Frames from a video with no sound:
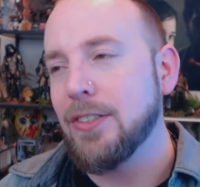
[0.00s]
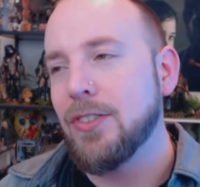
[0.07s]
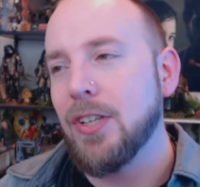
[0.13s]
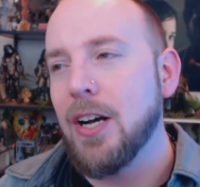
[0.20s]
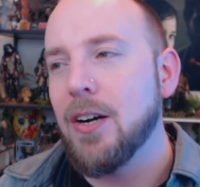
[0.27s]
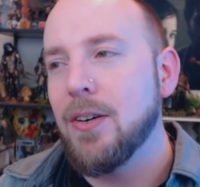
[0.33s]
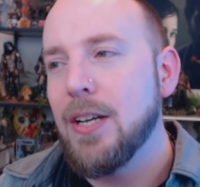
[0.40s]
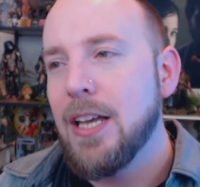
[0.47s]

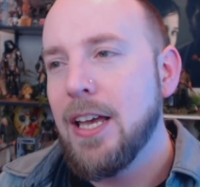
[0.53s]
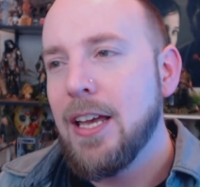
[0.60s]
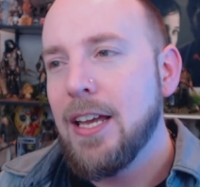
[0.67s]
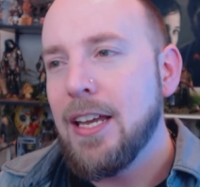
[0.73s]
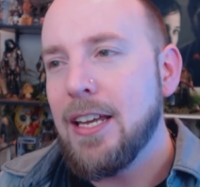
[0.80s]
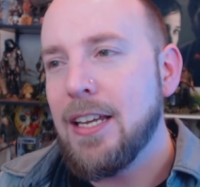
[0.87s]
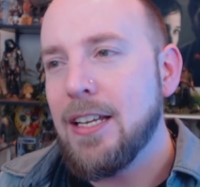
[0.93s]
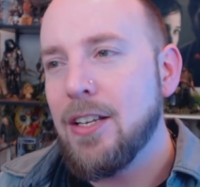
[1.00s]
So
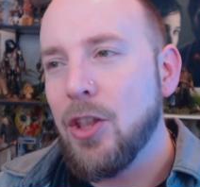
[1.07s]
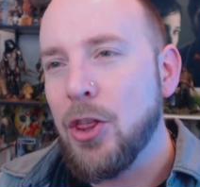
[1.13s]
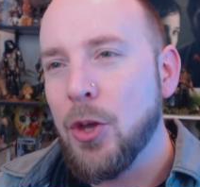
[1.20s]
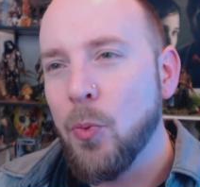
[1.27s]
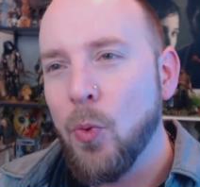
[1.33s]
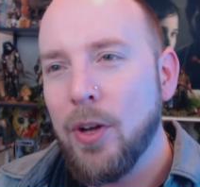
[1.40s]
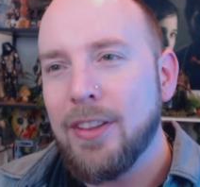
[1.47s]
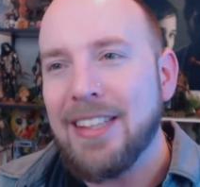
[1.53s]

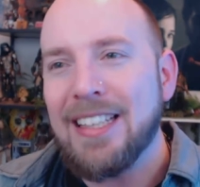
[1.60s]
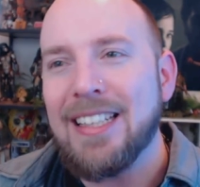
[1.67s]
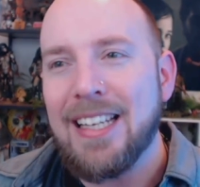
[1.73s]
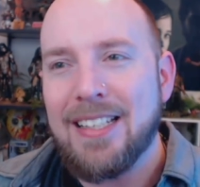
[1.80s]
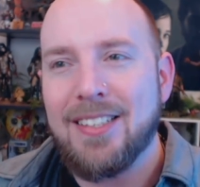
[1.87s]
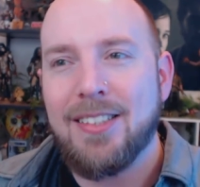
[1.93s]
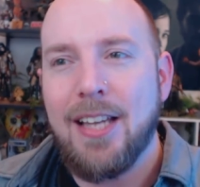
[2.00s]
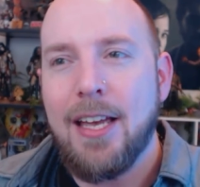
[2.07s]
the one thing
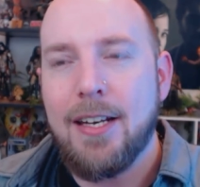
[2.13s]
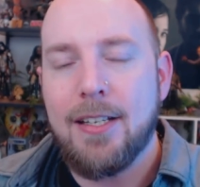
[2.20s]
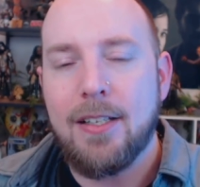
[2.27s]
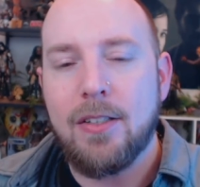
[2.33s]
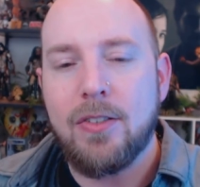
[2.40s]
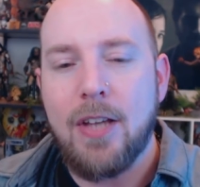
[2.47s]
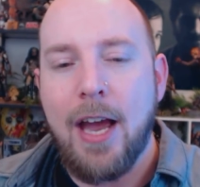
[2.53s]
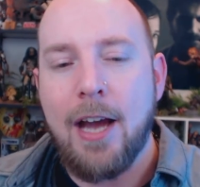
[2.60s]
they said
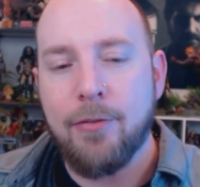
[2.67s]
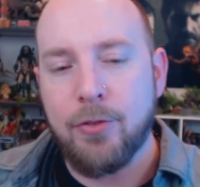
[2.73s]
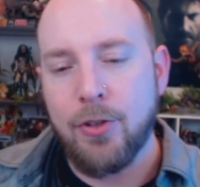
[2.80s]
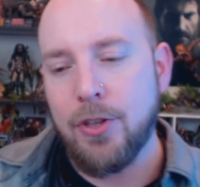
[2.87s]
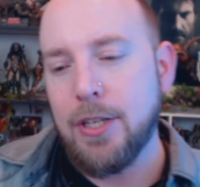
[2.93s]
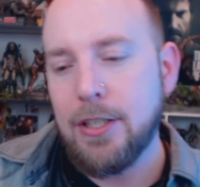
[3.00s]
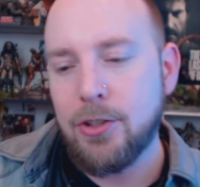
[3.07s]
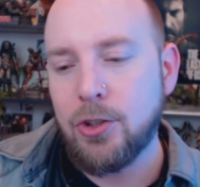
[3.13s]
is
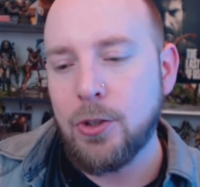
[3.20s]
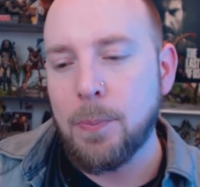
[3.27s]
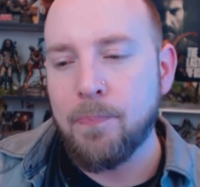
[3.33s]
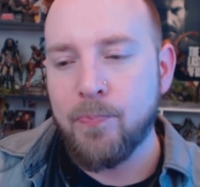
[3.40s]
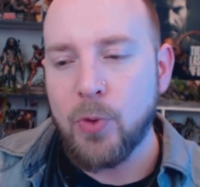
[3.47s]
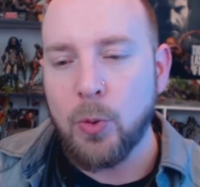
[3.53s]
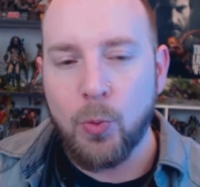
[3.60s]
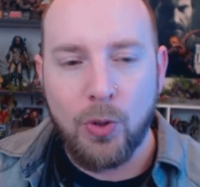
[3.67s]
after this
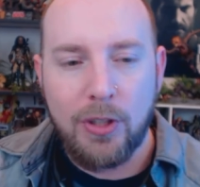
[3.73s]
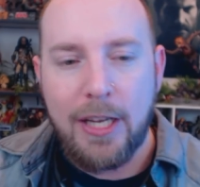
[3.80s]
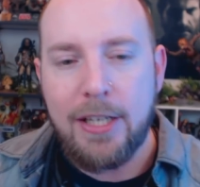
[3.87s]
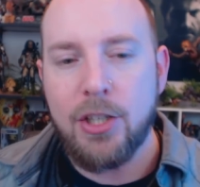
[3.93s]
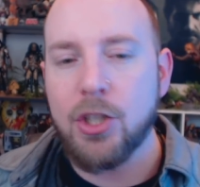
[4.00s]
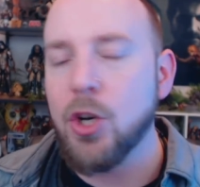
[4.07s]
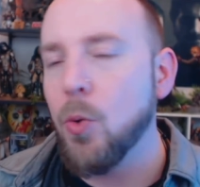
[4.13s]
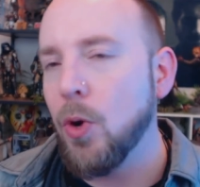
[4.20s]
we'll let
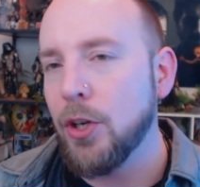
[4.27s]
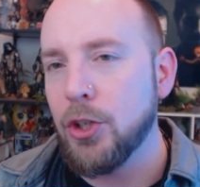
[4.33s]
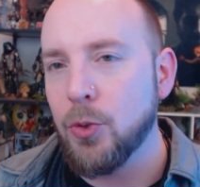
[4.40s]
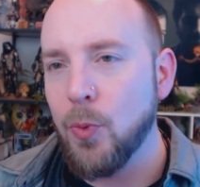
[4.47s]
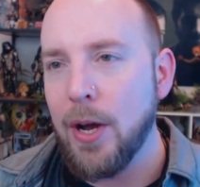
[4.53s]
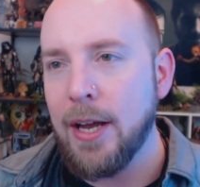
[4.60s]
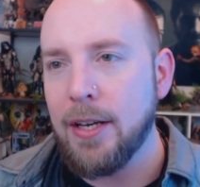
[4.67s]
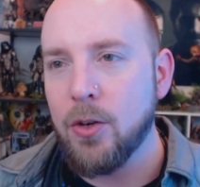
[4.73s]
you go on your
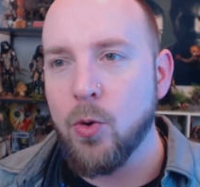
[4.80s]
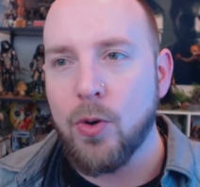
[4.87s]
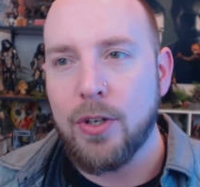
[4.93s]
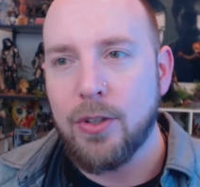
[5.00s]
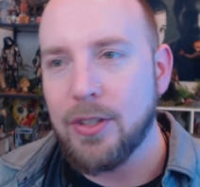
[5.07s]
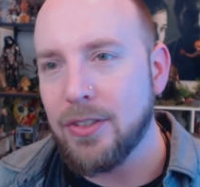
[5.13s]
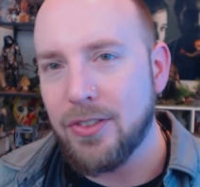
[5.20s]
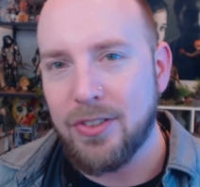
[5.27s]
way or
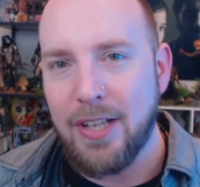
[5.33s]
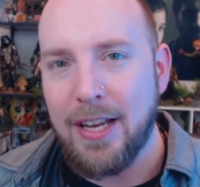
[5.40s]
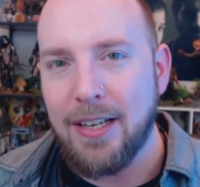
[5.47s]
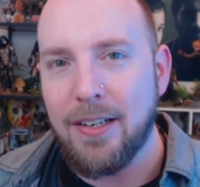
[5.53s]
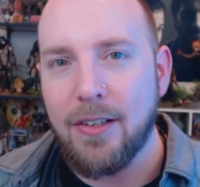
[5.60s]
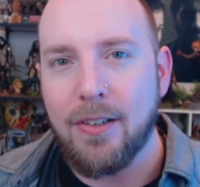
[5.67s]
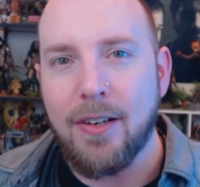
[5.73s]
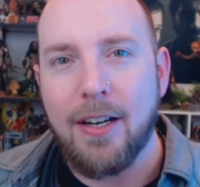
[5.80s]
you can stay
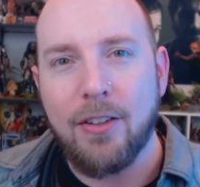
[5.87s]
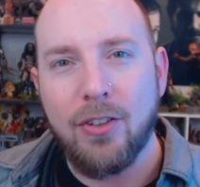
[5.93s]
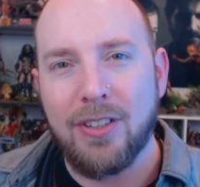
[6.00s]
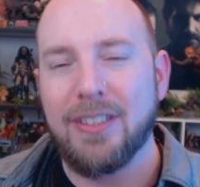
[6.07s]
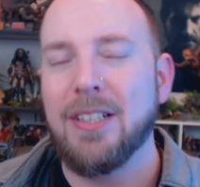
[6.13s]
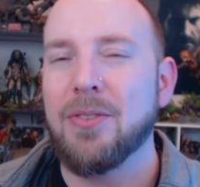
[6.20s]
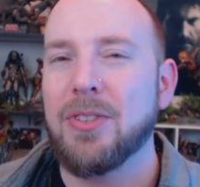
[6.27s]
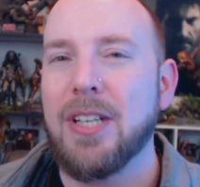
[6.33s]
here i
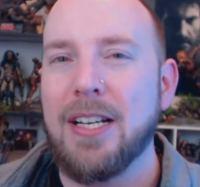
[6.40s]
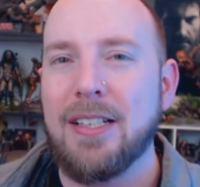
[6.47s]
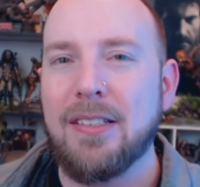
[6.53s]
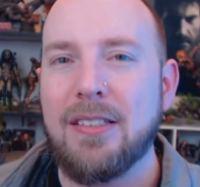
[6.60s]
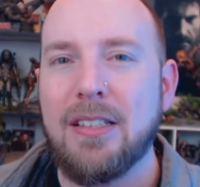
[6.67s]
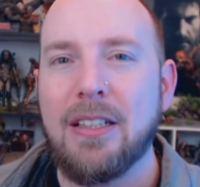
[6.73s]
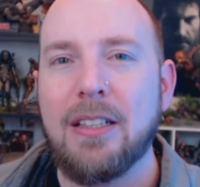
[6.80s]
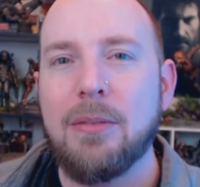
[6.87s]
thought that was kind of
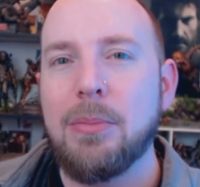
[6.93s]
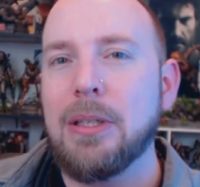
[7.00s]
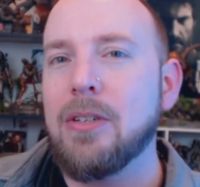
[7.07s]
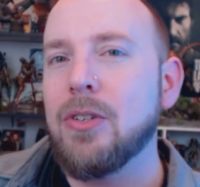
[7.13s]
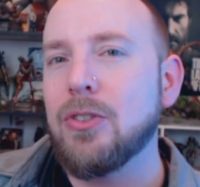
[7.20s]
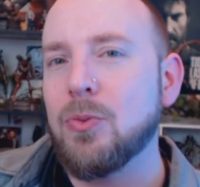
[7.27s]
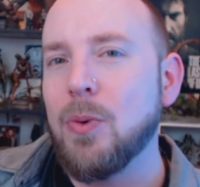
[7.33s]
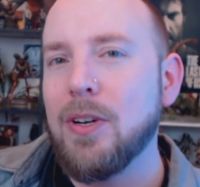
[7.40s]
silly
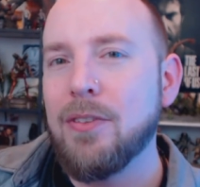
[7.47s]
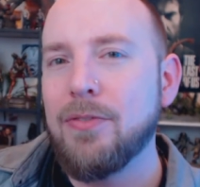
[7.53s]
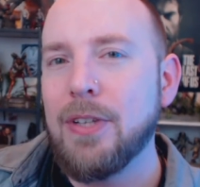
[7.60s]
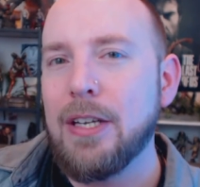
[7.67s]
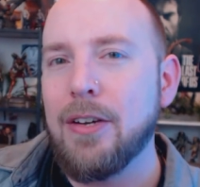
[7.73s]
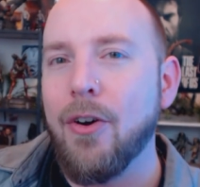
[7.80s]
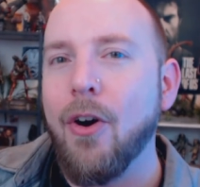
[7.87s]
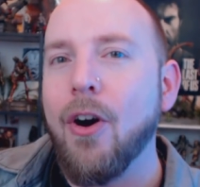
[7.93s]
because what if
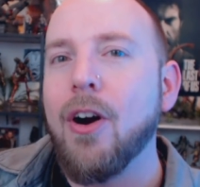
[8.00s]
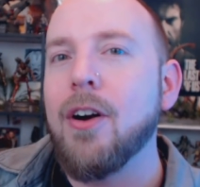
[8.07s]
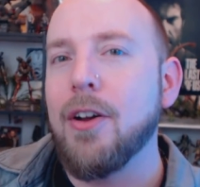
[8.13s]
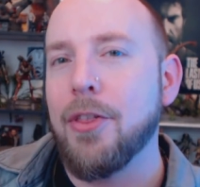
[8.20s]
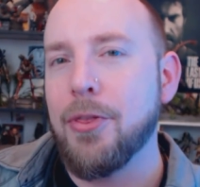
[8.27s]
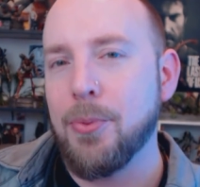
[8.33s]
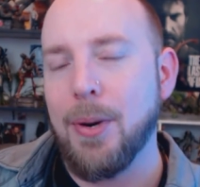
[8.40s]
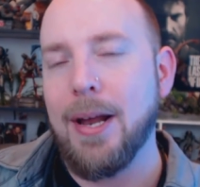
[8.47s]
they are
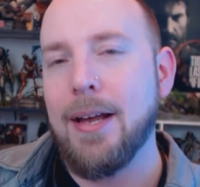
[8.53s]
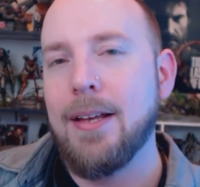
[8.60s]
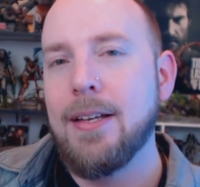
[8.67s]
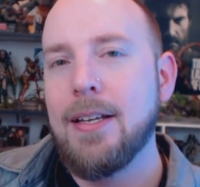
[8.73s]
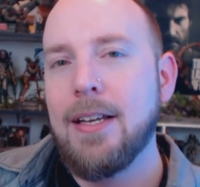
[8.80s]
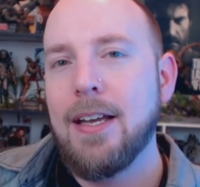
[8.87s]
a threat